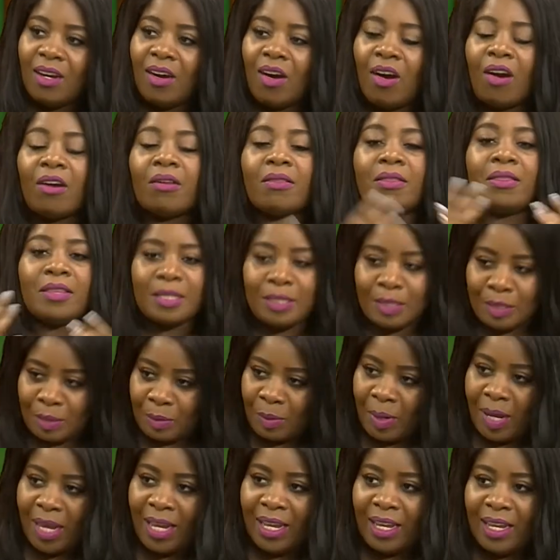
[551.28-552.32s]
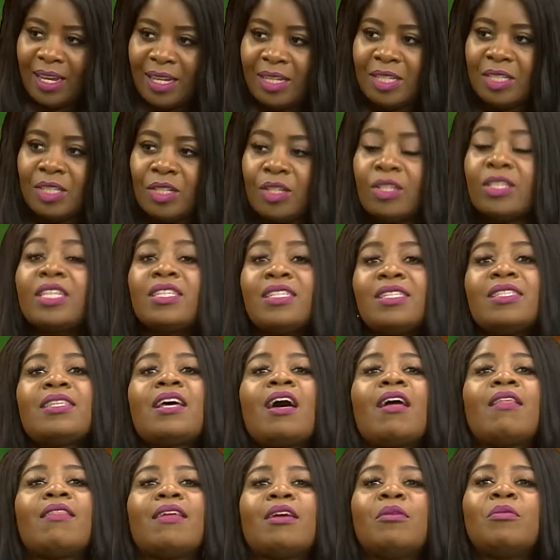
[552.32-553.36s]
are this way in church. This is
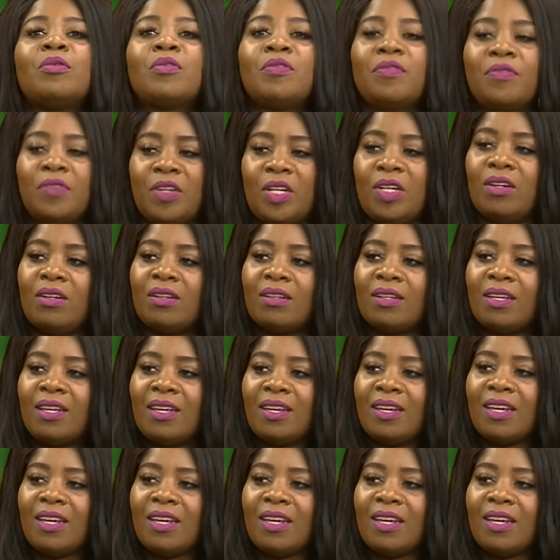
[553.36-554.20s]
how they would feel